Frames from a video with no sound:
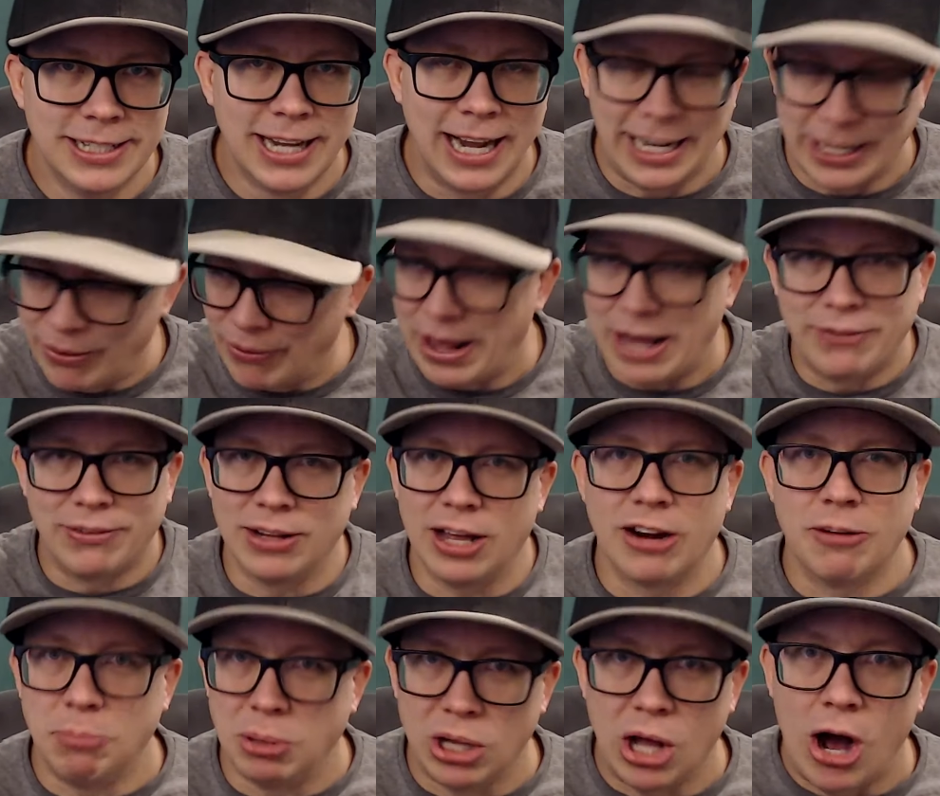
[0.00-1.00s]
I don't have a
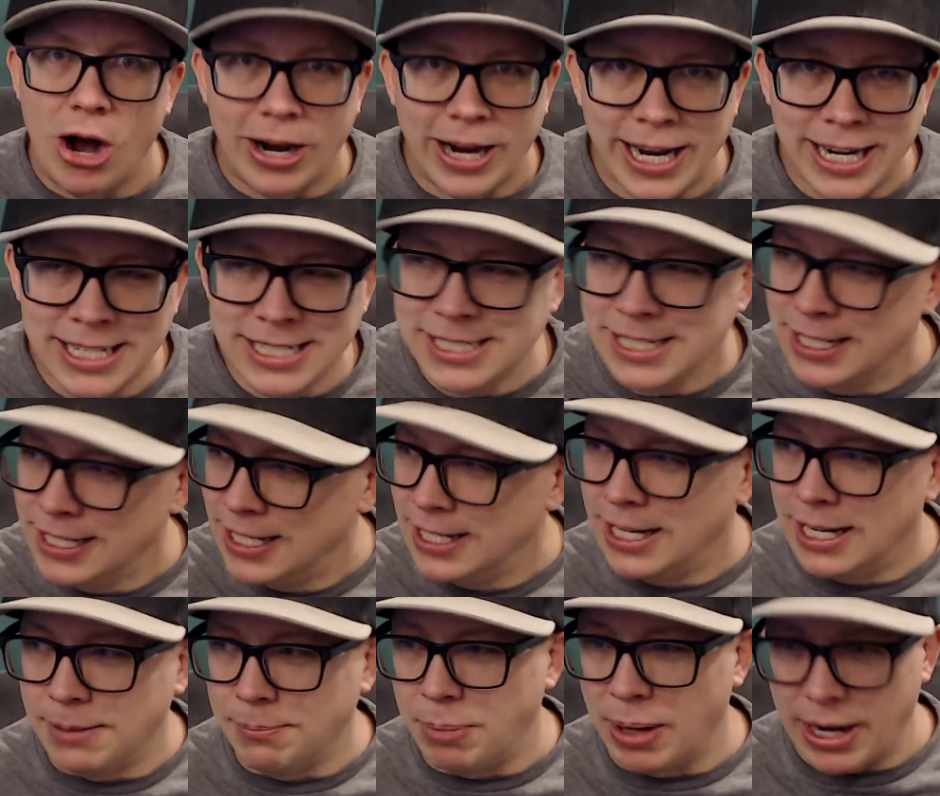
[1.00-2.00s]
lot of belongings,
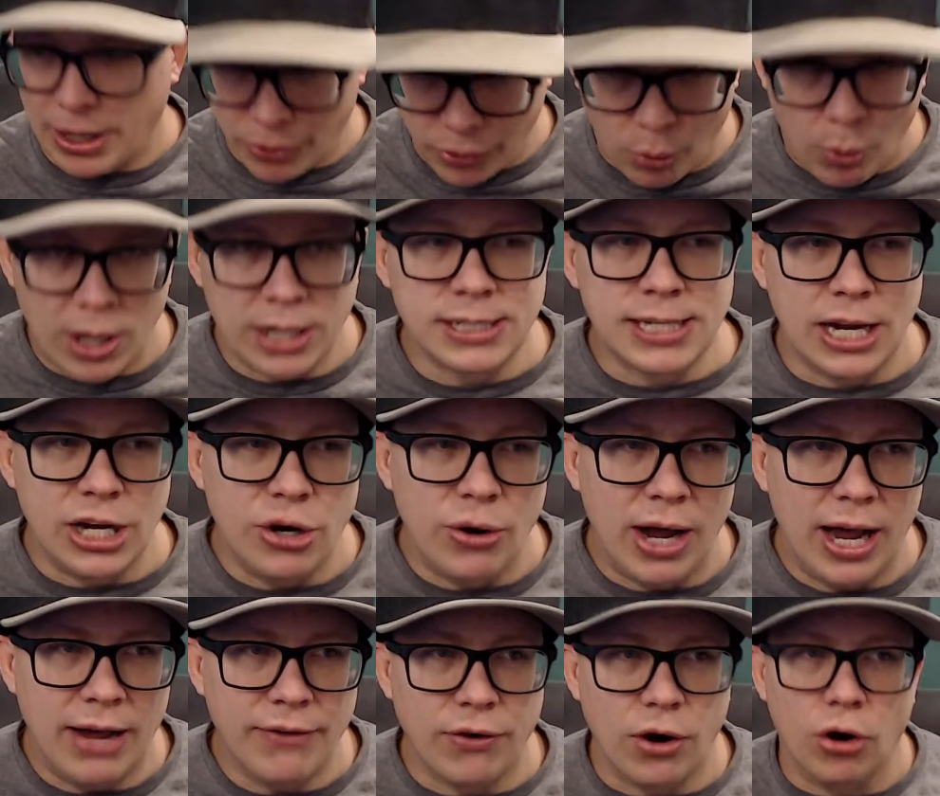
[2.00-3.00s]
but the ones I do
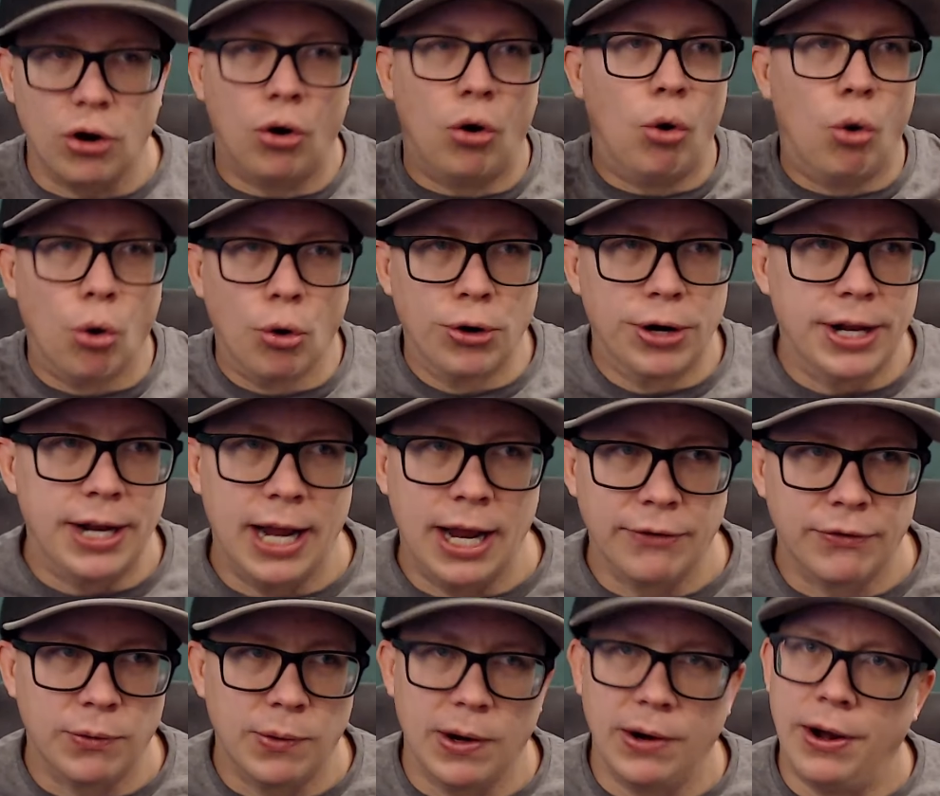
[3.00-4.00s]
have are hoarded
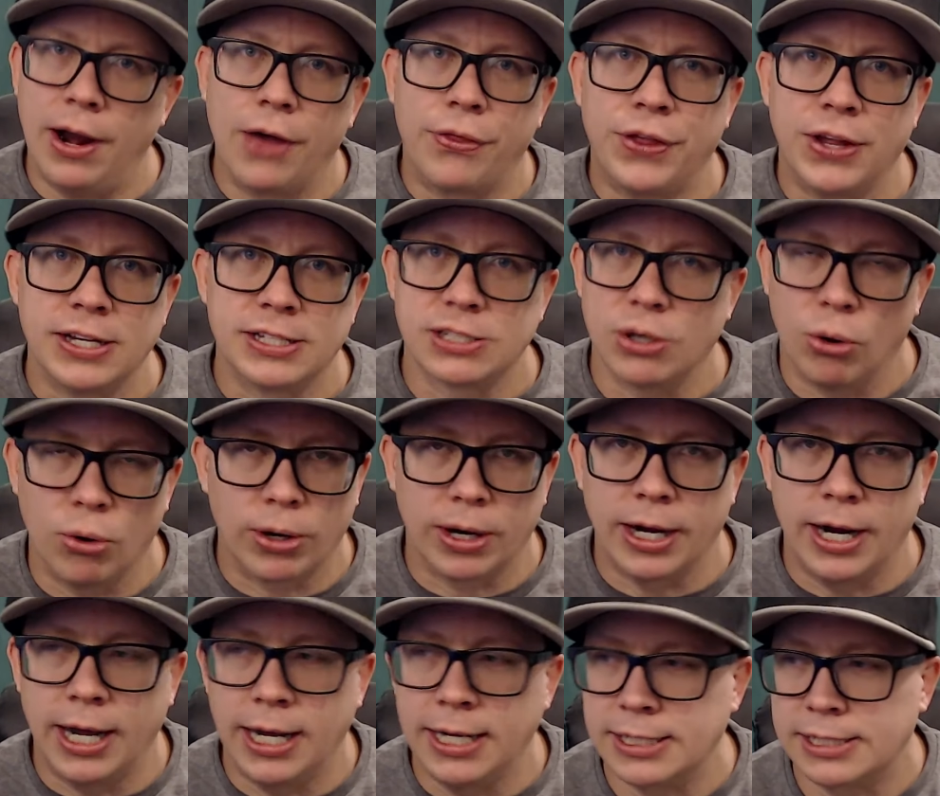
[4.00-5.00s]
everywhere. Nothing's
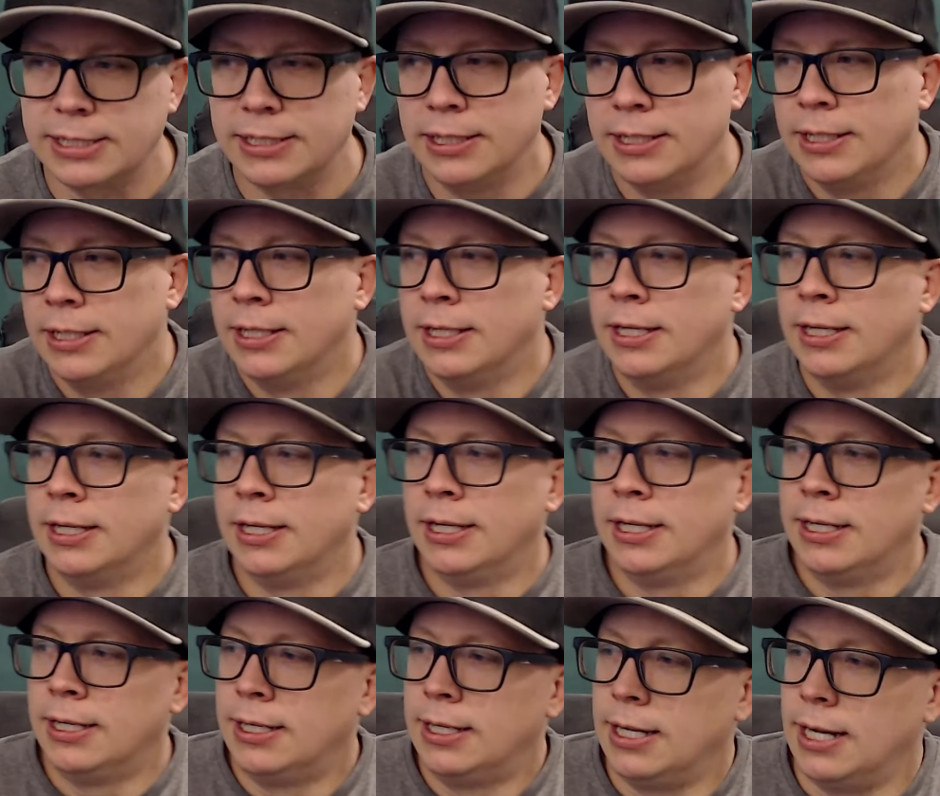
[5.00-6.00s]
organized.
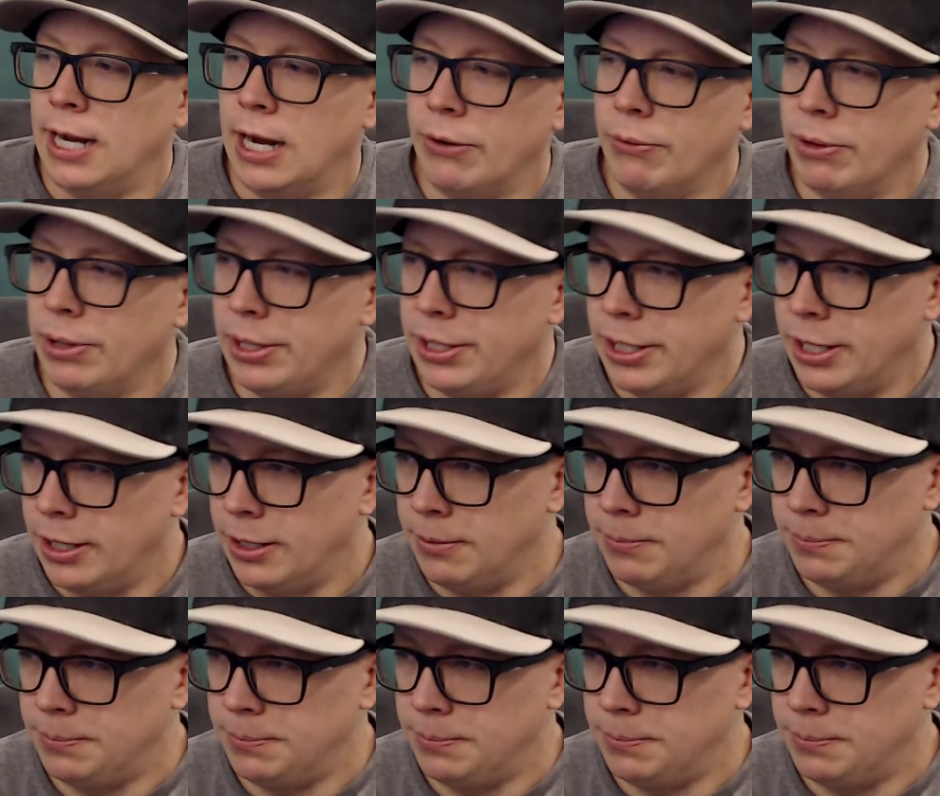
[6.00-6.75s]
I really